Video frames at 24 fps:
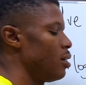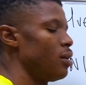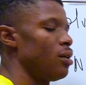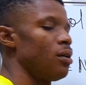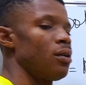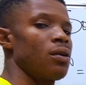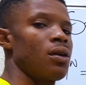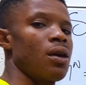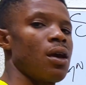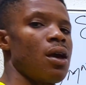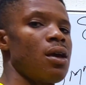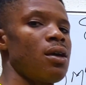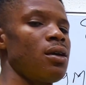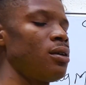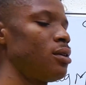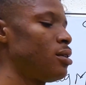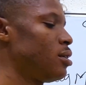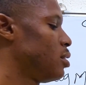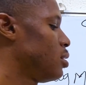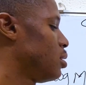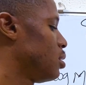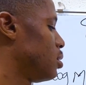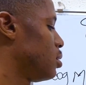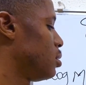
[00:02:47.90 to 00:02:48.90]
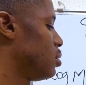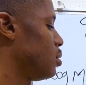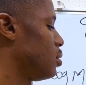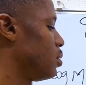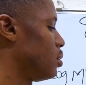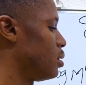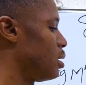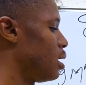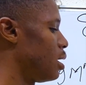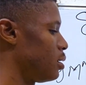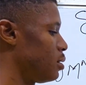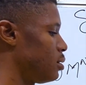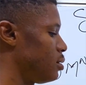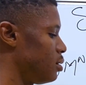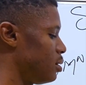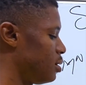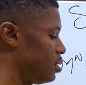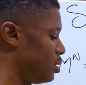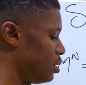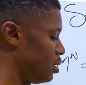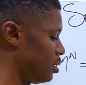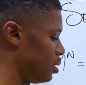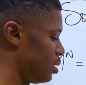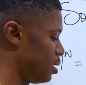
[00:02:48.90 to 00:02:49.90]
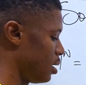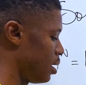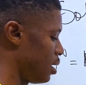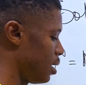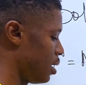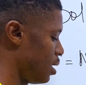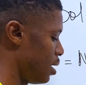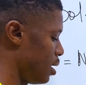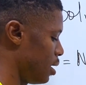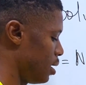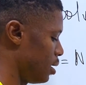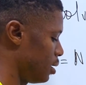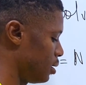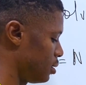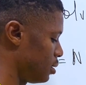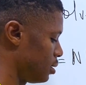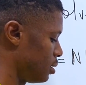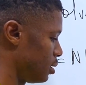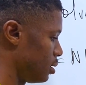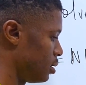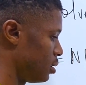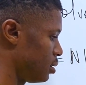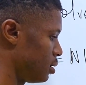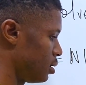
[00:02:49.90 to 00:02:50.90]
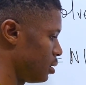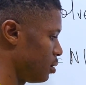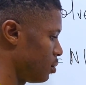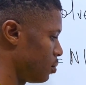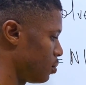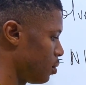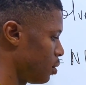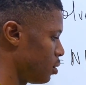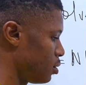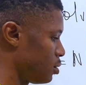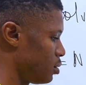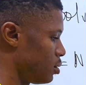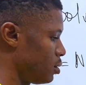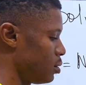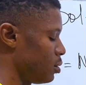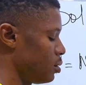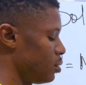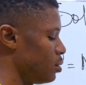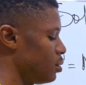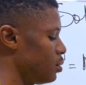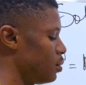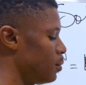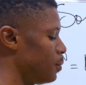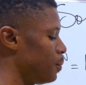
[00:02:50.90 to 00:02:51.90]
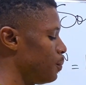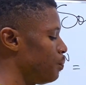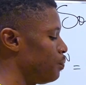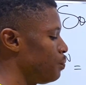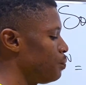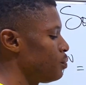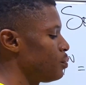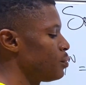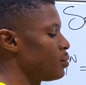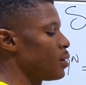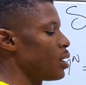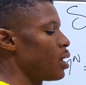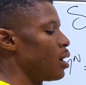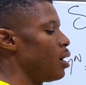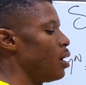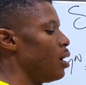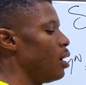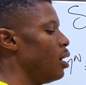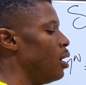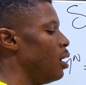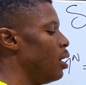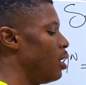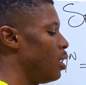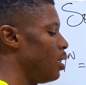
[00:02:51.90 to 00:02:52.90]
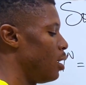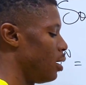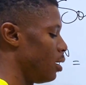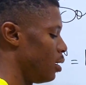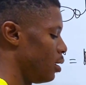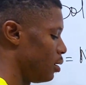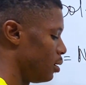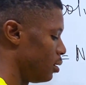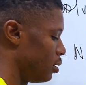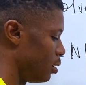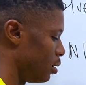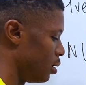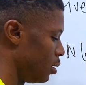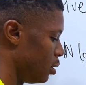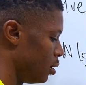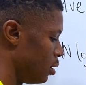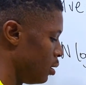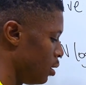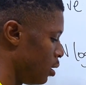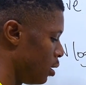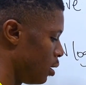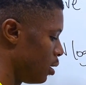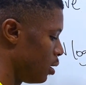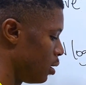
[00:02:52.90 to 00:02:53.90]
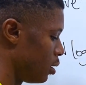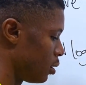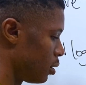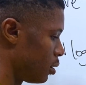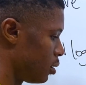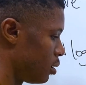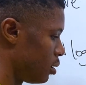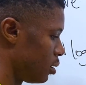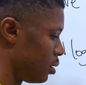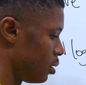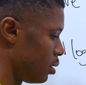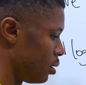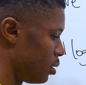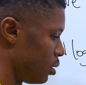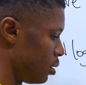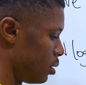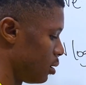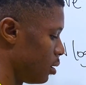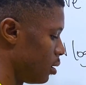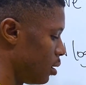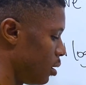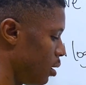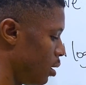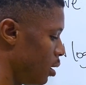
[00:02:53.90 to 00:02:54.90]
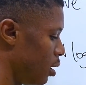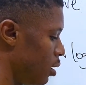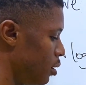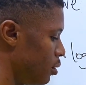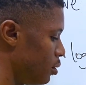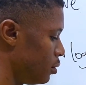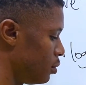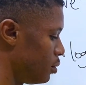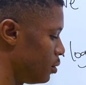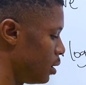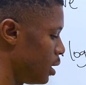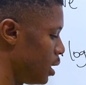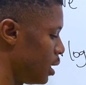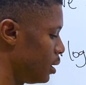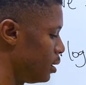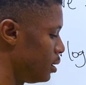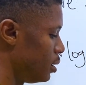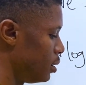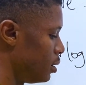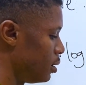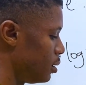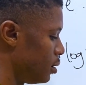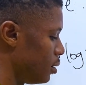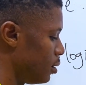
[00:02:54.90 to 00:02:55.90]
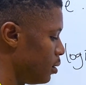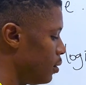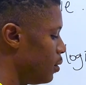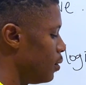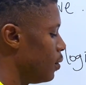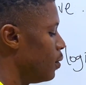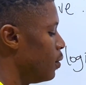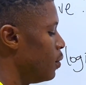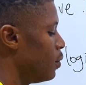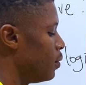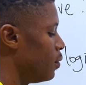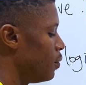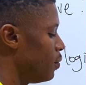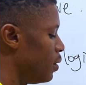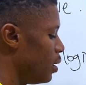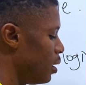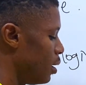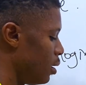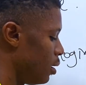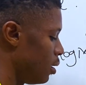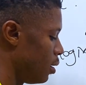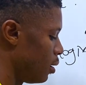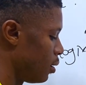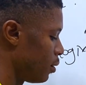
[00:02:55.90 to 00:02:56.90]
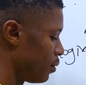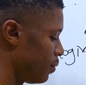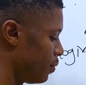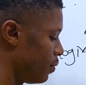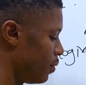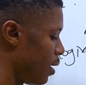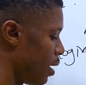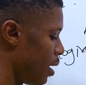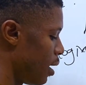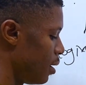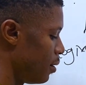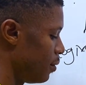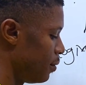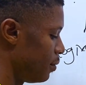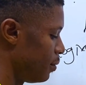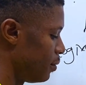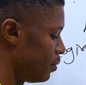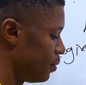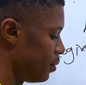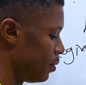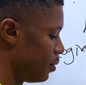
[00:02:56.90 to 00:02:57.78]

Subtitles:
Okay, so that you see that x is equals to log 100 over log 5